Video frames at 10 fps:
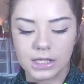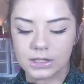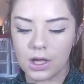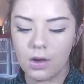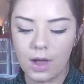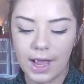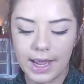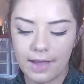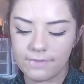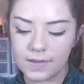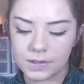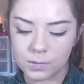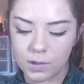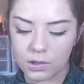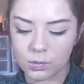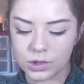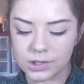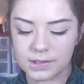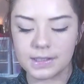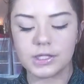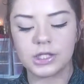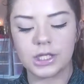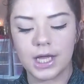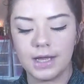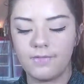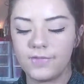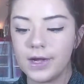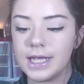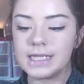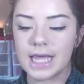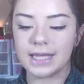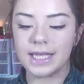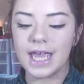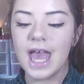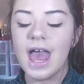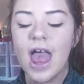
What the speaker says: So I have this one, which is in the shade Fergie Daily,